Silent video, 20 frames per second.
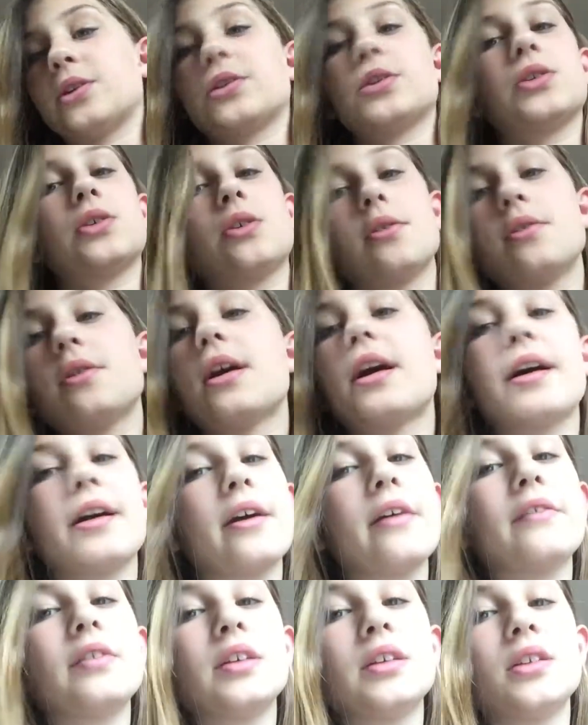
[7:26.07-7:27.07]
so I
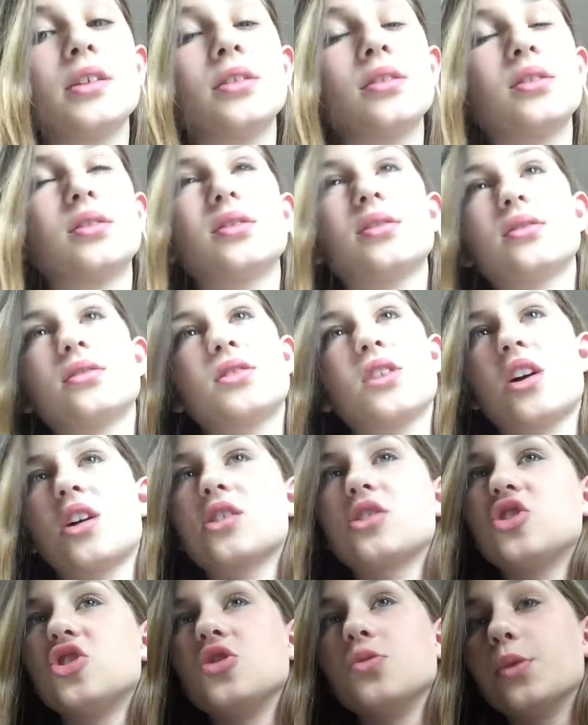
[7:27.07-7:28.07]
haven't
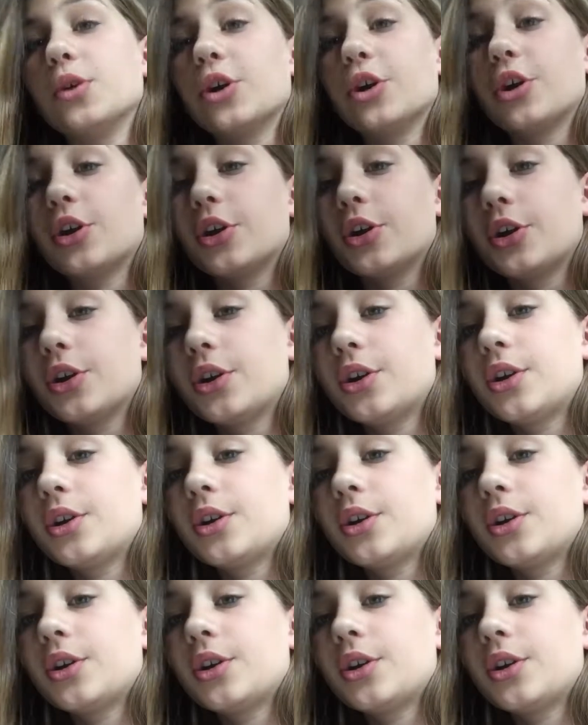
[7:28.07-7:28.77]
talked to her.